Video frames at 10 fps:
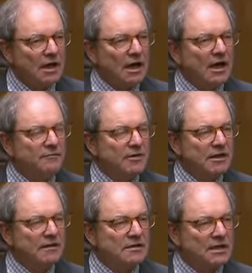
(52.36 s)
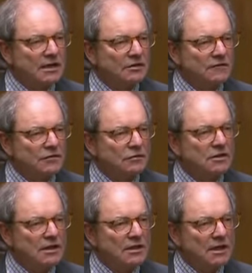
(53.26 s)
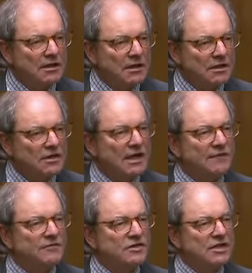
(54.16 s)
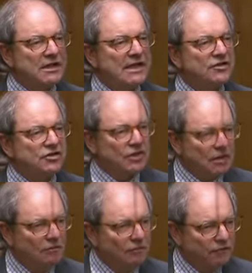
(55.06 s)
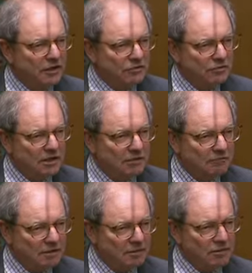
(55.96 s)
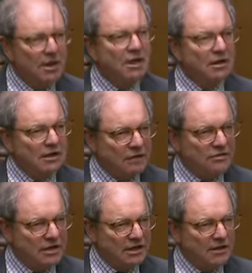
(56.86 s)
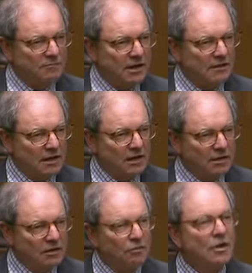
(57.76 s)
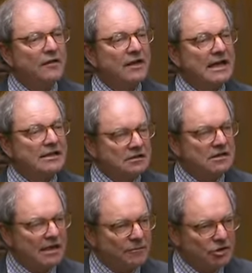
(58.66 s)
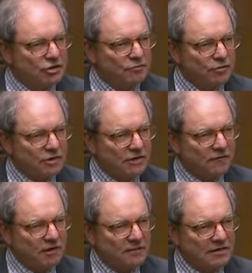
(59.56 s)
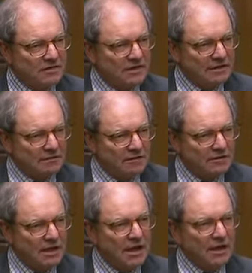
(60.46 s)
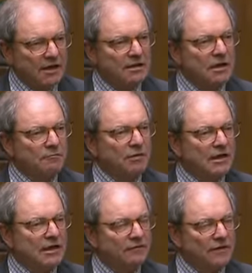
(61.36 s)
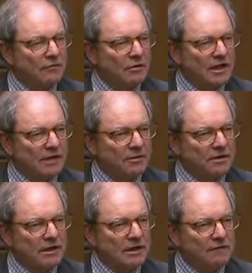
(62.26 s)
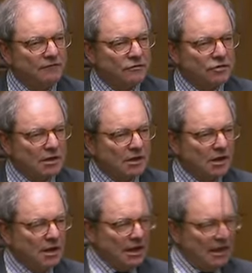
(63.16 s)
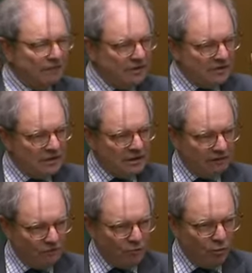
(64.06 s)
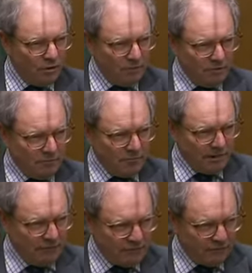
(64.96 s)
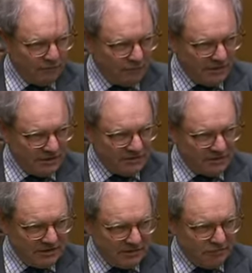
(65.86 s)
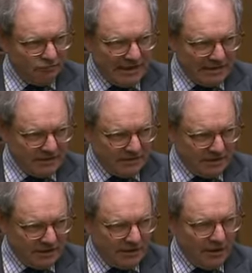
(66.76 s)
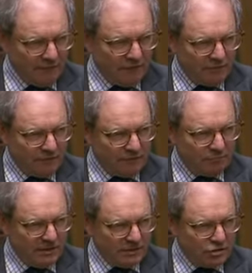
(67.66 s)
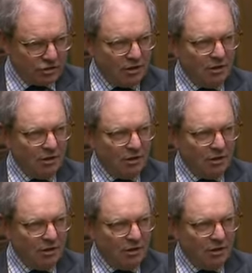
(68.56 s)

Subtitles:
I've been in this House for 29 years. I haven't seen a single free trade agreement negotiated by the EU that has damaged British farming standards, and don't believe that will happen in the future. I have listened to every word my honourable friend has correctly said from the front bench.